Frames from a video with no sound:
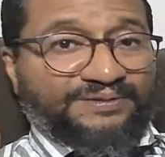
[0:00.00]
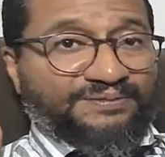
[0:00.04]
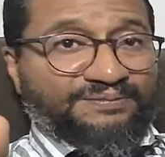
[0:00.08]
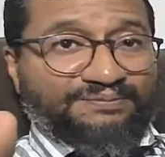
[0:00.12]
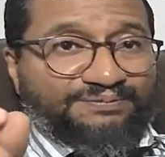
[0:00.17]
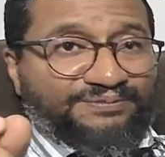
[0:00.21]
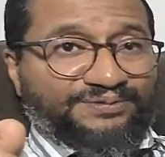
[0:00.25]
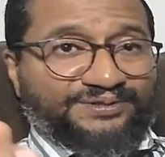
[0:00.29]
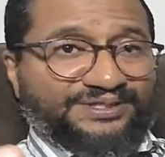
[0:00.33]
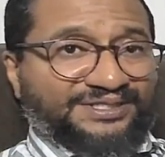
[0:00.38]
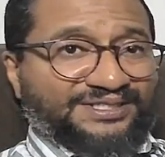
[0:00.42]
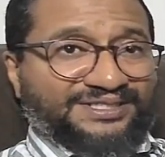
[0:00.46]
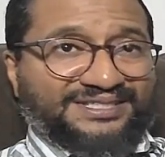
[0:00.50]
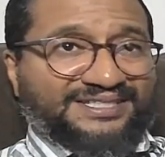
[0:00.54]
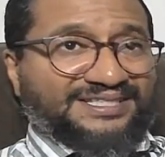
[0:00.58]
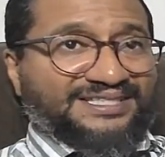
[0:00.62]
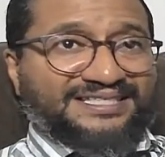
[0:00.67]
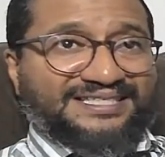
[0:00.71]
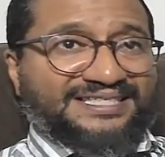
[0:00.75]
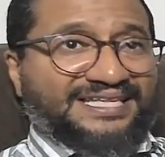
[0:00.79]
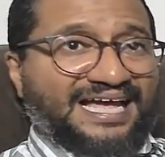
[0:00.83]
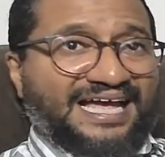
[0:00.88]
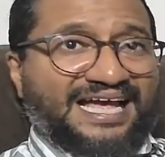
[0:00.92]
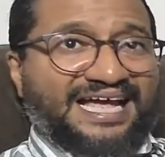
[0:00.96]
It's
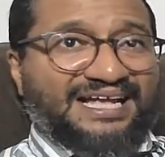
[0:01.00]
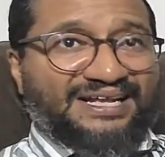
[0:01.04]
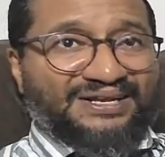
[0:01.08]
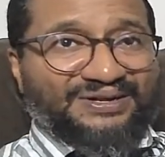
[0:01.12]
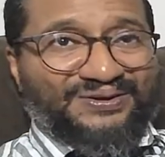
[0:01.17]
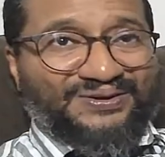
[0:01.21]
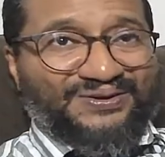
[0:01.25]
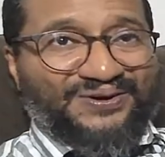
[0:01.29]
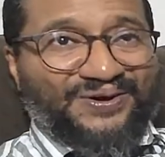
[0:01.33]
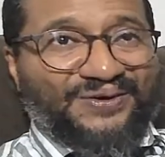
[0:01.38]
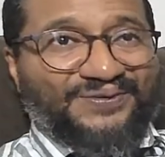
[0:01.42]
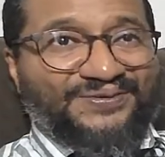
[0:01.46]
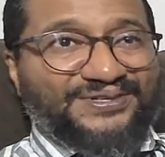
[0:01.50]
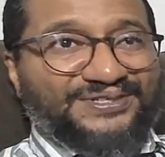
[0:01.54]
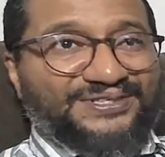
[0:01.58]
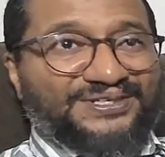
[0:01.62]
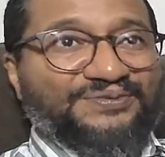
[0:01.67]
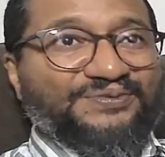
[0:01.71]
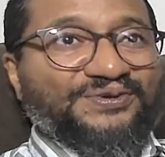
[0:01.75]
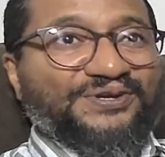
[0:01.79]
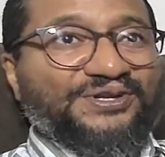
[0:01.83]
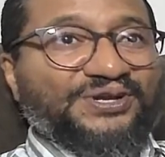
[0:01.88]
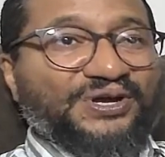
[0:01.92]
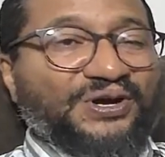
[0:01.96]
that obviously
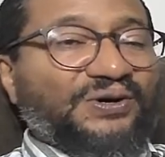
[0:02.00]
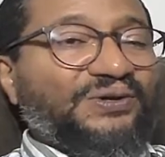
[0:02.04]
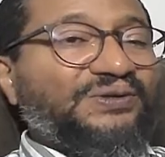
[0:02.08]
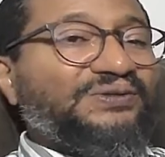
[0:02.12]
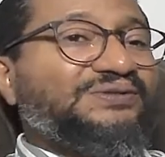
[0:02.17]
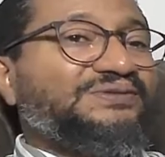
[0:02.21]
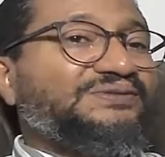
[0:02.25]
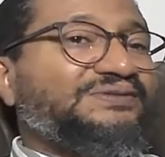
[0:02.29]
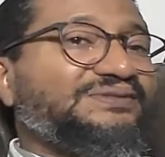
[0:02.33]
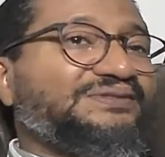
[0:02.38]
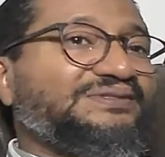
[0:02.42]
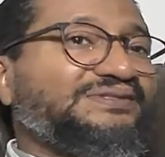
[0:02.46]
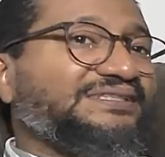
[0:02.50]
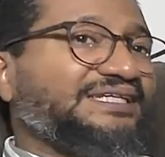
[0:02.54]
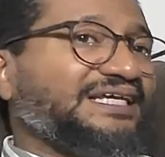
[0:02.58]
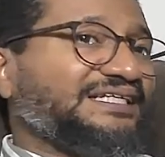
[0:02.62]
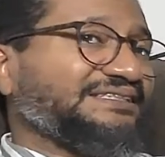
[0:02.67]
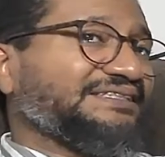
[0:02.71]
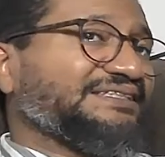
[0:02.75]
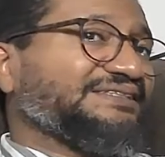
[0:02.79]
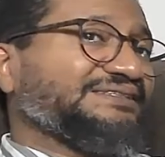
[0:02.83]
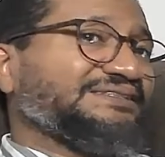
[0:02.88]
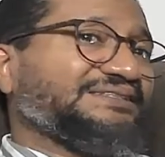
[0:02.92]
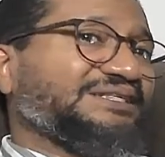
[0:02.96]
we know
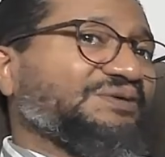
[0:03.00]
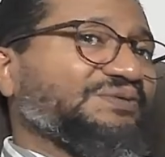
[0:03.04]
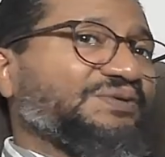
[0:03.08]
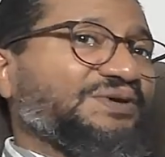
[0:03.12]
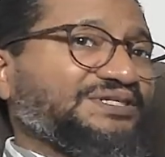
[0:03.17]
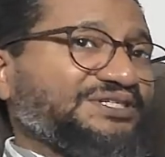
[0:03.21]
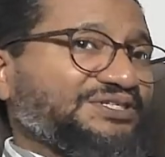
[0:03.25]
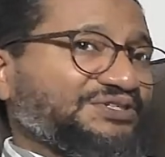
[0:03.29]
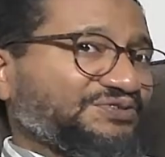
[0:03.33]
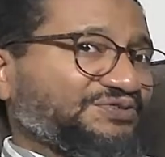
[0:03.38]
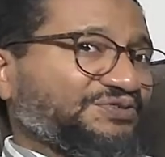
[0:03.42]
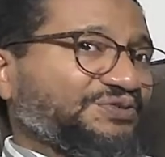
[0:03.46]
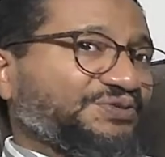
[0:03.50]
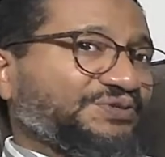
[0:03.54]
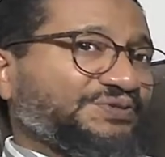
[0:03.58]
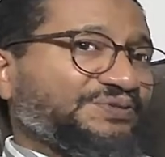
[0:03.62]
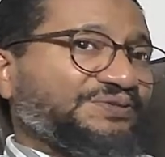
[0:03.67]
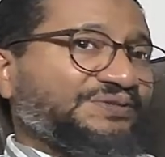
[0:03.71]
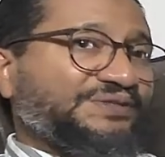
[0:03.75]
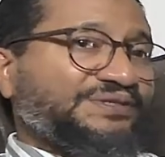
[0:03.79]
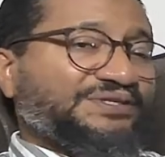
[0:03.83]
that wasn't true.